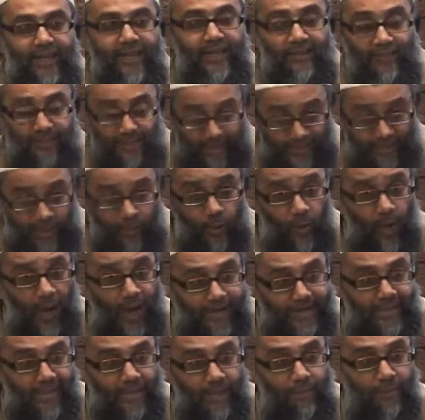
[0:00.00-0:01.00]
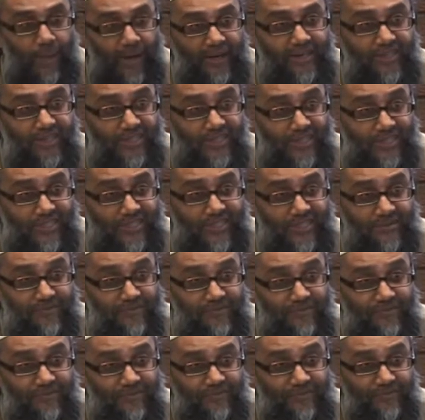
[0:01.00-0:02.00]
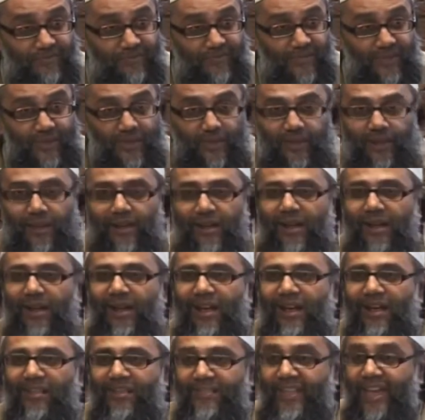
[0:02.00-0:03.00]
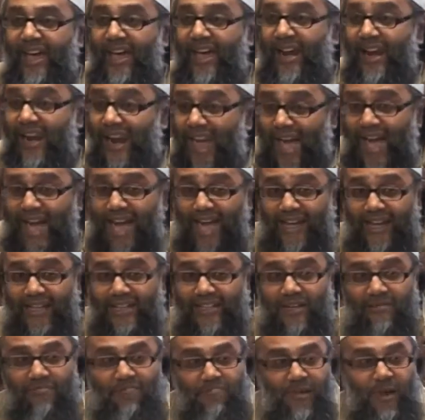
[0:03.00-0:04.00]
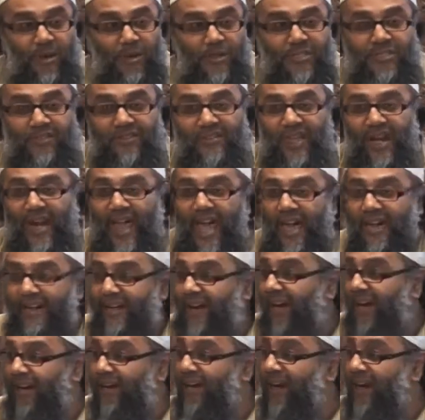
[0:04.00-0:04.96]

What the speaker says: in quite an abundance. Their land, most of their land,